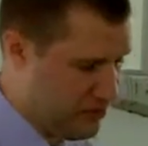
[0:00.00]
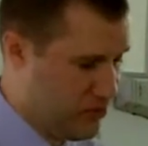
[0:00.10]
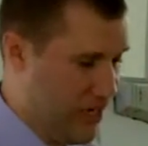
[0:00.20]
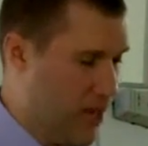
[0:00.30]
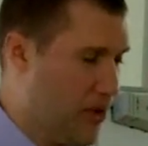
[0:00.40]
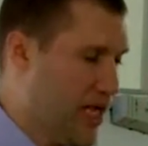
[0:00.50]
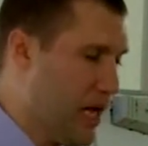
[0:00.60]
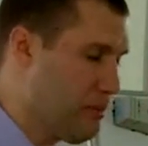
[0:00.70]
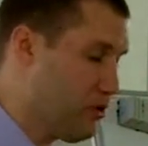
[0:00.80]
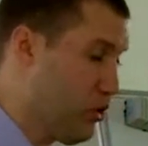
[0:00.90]
Maybe when I
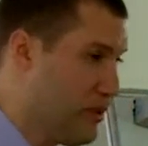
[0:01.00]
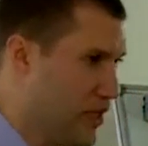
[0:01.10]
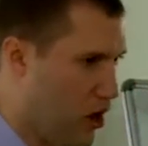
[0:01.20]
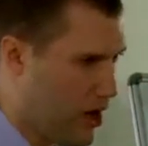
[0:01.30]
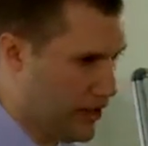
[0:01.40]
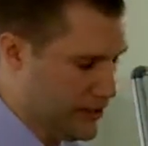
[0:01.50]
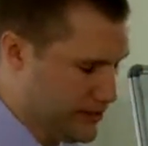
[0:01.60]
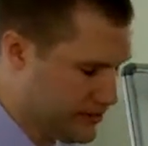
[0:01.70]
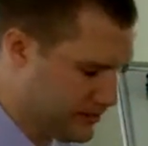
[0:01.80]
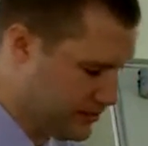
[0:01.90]
wake up, it'll all be gone.